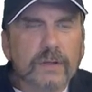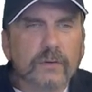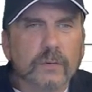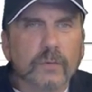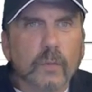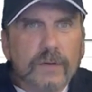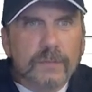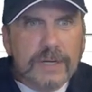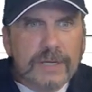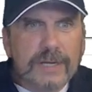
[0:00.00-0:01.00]
So it's a way
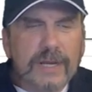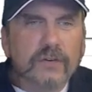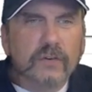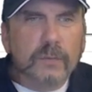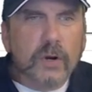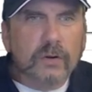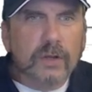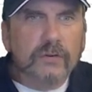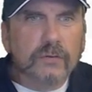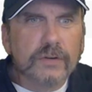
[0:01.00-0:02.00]
for me to connect to the Spark
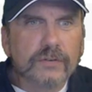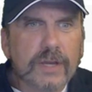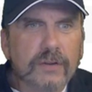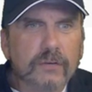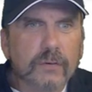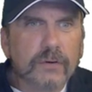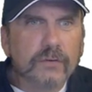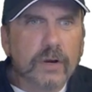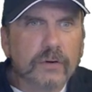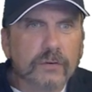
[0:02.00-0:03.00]
cluster and send through
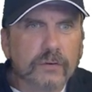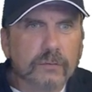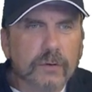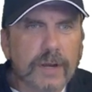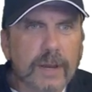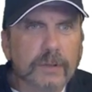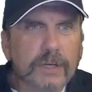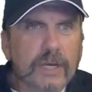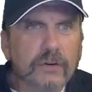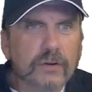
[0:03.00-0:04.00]
instructions and run
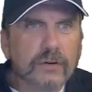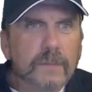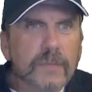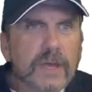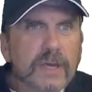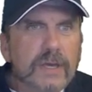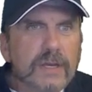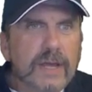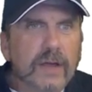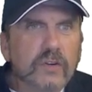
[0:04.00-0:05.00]
applications.
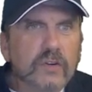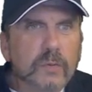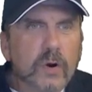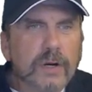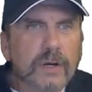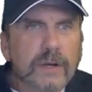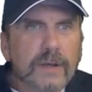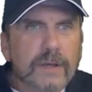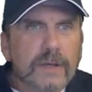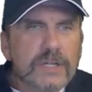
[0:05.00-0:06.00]
Now the Spark
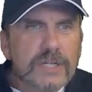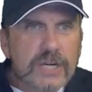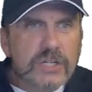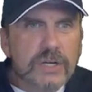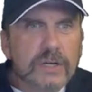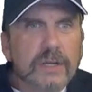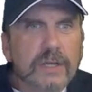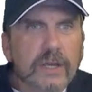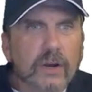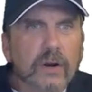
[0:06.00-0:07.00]
session
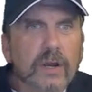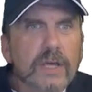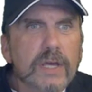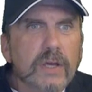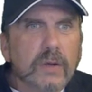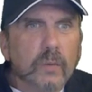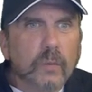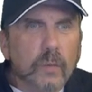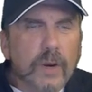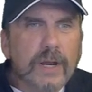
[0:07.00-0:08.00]
here,
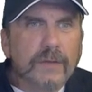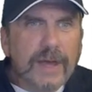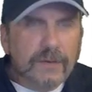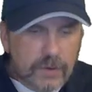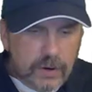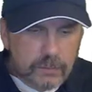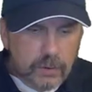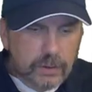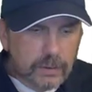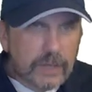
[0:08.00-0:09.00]
when that
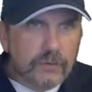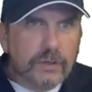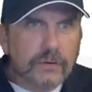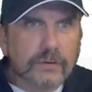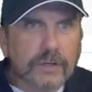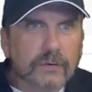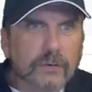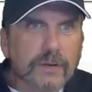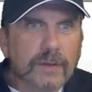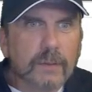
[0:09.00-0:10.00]
variable, as you can see, it's
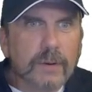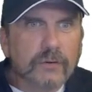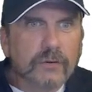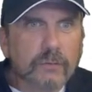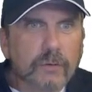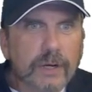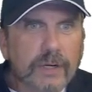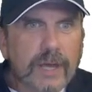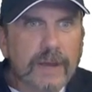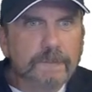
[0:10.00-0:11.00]
already there, but I'll run it
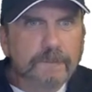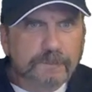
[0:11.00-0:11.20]
again.